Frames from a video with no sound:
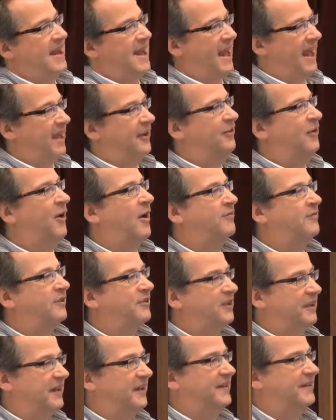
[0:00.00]
And
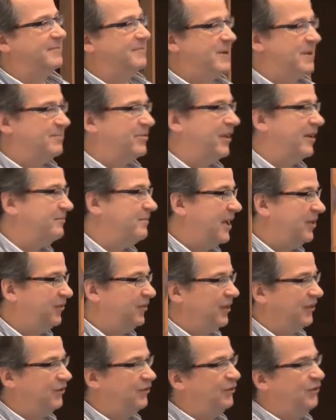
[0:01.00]
obviously, people have better
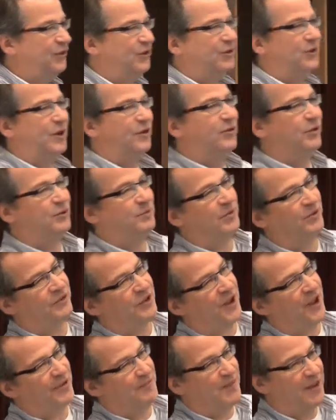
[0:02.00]
things to do at Christmas
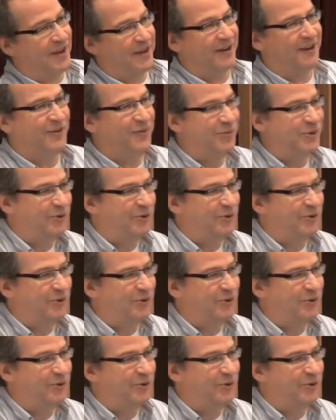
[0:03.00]
time than